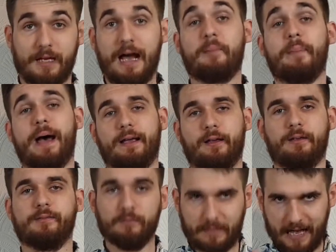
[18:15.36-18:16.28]
I'm
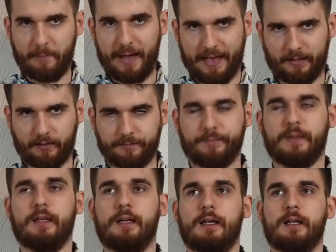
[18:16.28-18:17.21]
back.
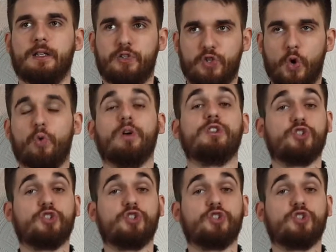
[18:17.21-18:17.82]
So,